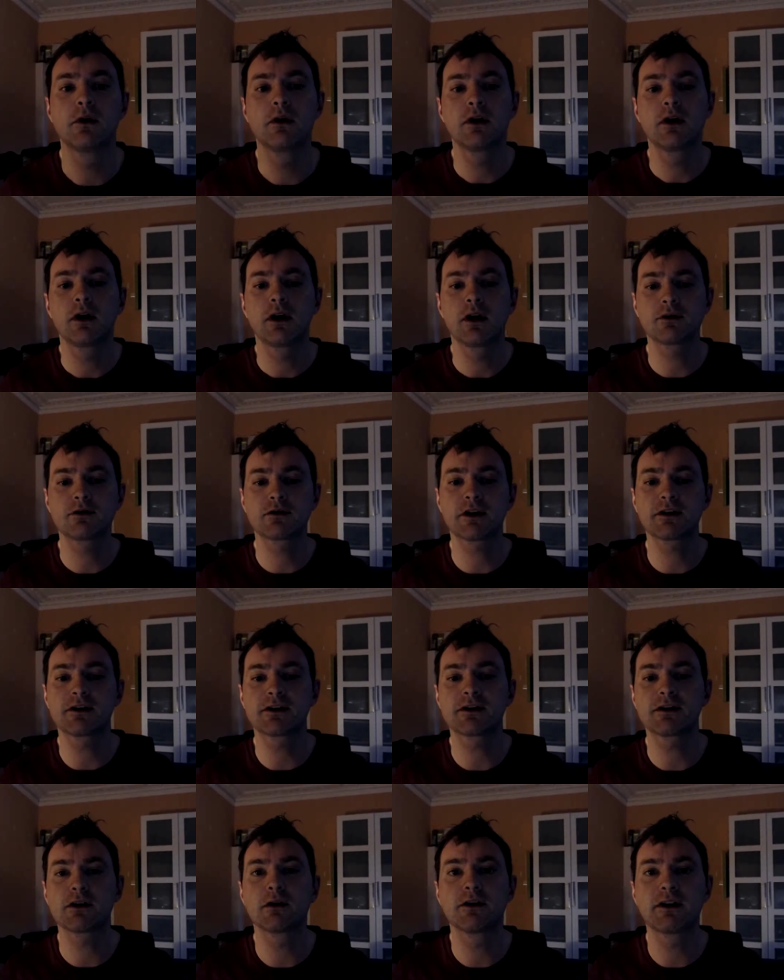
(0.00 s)
I'll try to slow
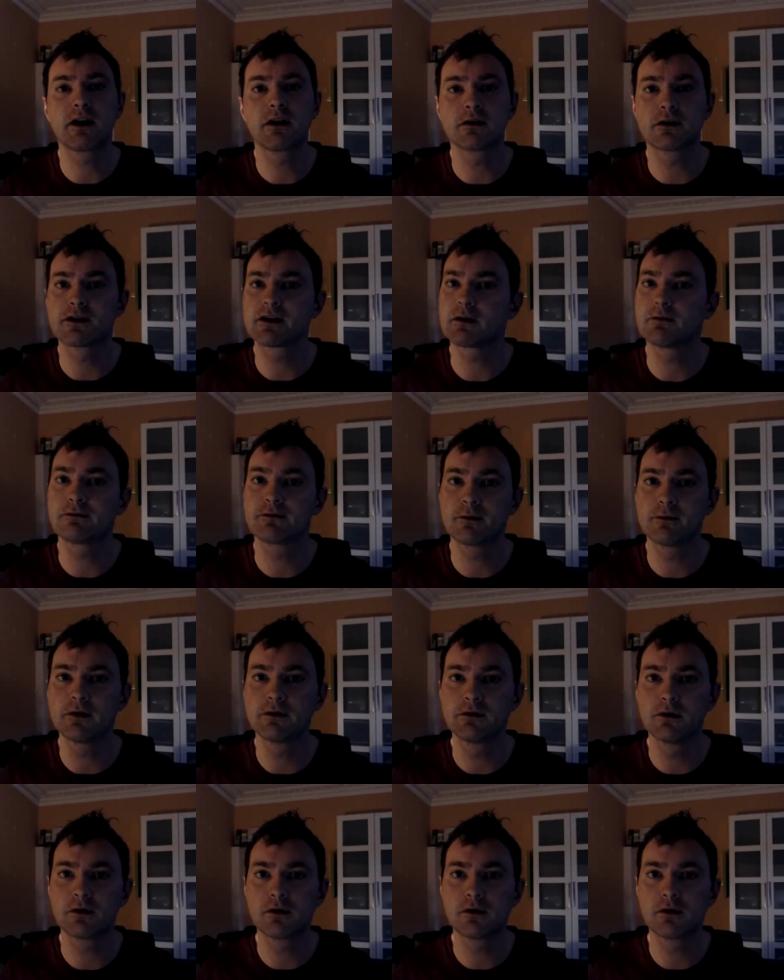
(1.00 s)
down because I'm from the north.